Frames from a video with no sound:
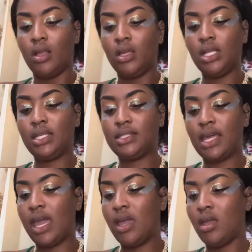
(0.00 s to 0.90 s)
Kitty
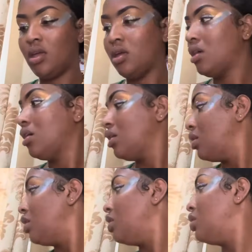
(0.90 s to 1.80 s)
say,
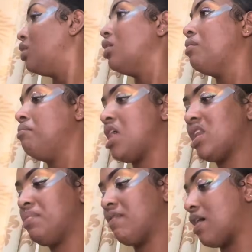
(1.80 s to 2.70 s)
me and
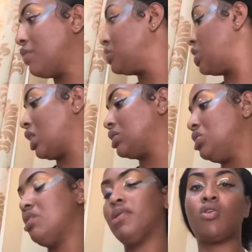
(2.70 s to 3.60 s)
him never have no sex,
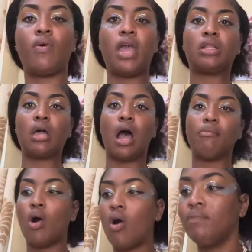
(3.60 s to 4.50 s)
D. Me don't know what you talk
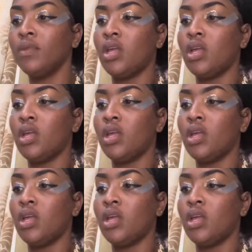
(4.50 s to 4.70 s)
about.